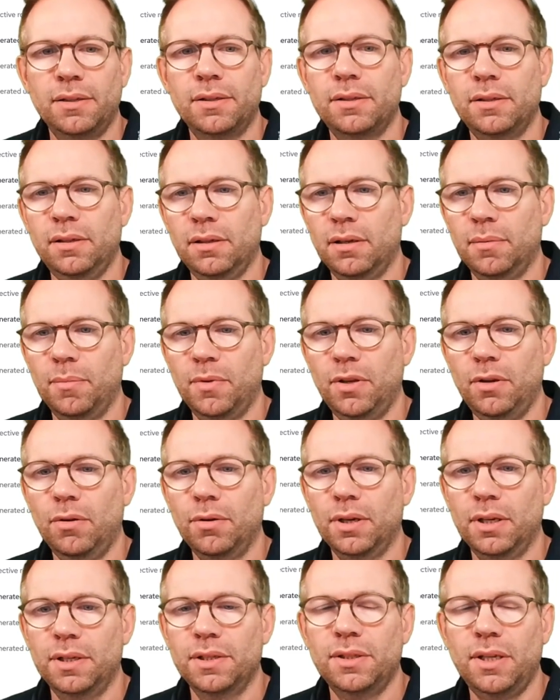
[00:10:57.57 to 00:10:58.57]
the
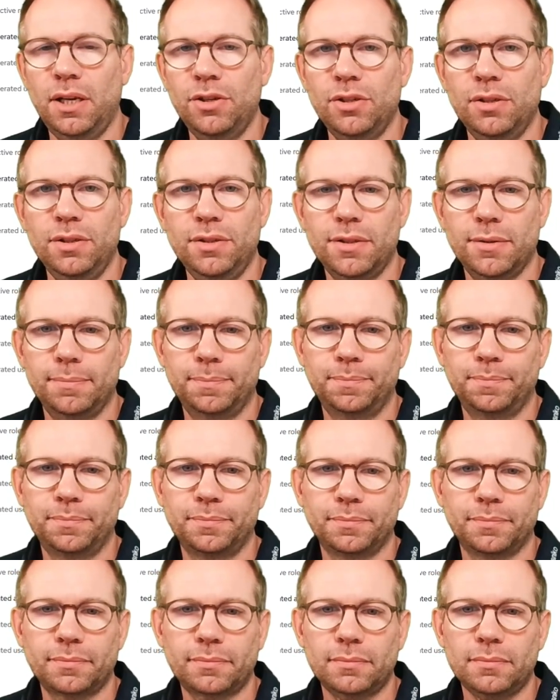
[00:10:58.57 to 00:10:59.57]
organizations.
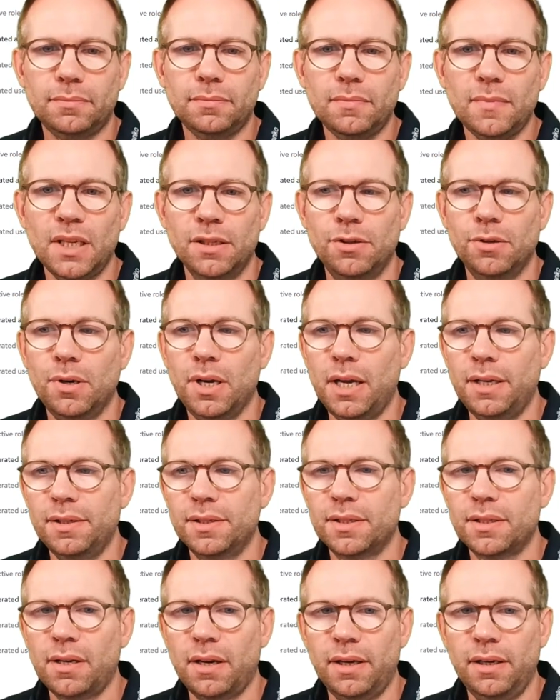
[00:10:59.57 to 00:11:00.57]
You can
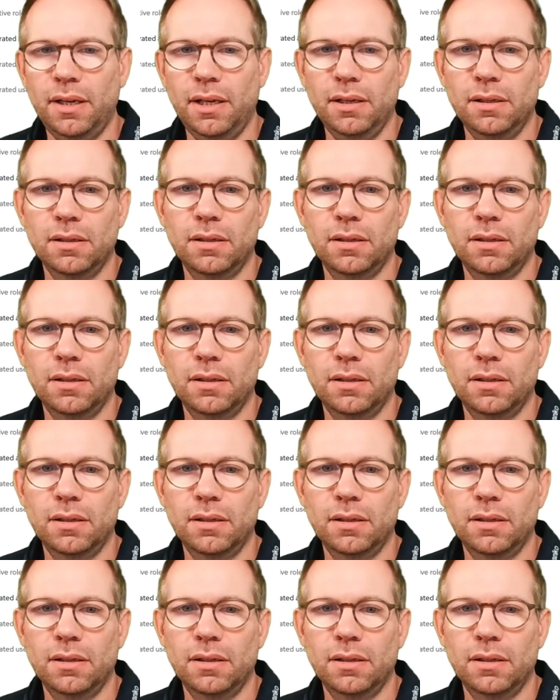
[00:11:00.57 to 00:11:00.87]
assign